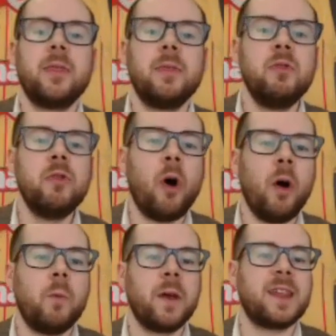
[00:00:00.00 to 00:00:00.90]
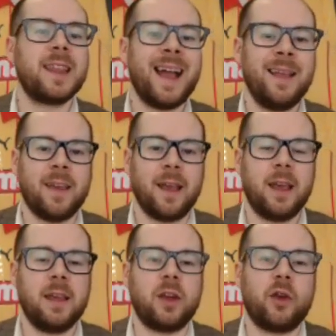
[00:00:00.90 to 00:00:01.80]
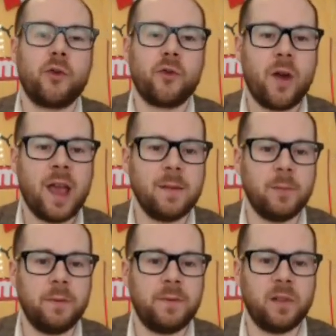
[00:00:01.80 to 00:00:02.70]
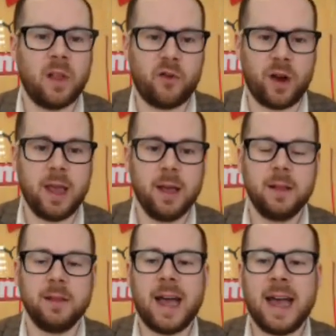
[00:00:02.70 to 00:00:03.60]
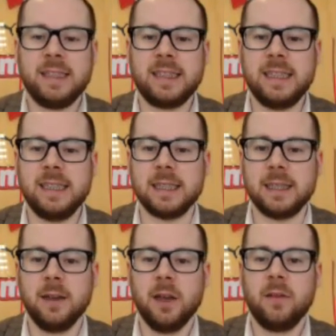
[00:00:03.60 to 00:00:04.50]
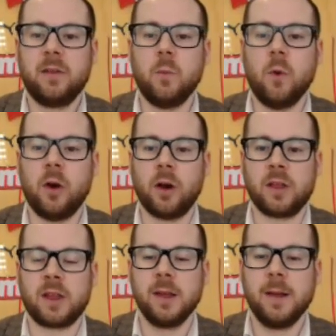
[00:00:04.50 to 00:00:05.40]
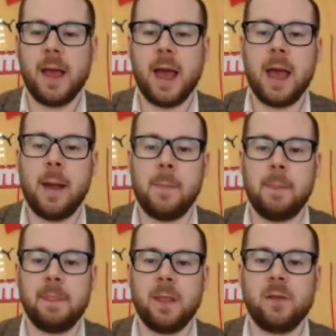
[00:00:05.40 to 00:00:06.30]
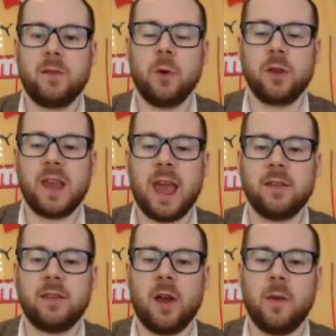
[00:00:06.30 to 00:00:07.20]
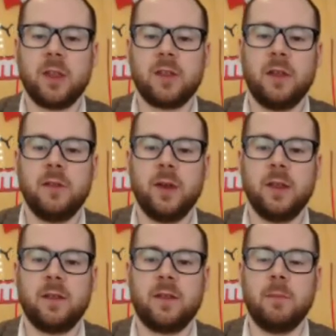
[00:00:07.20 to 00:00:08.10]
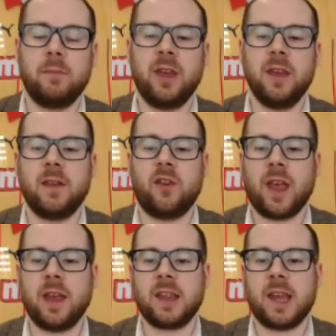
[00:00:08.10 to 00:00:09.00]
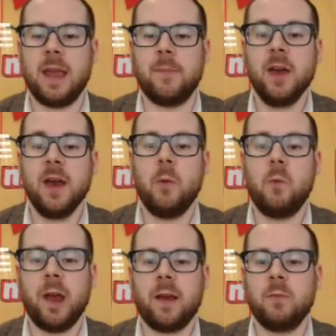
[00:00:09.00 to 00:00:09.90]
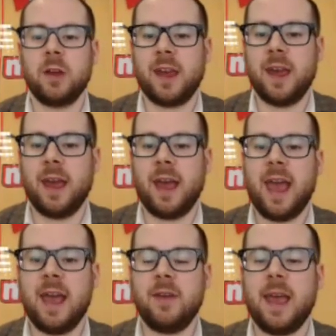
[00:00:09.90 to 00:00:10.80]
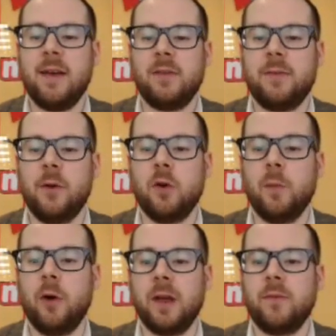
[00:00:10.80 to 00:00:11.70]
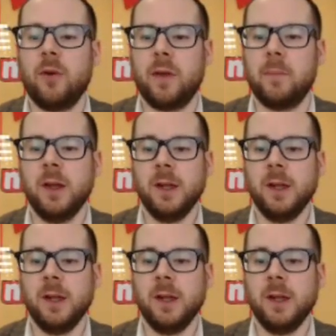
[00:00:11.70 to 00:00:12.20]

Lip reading: notwithstanding his incredible flurry last season towards the end of term when Sunderland completed the Great Escape. Wickham was a heavy focal point for them.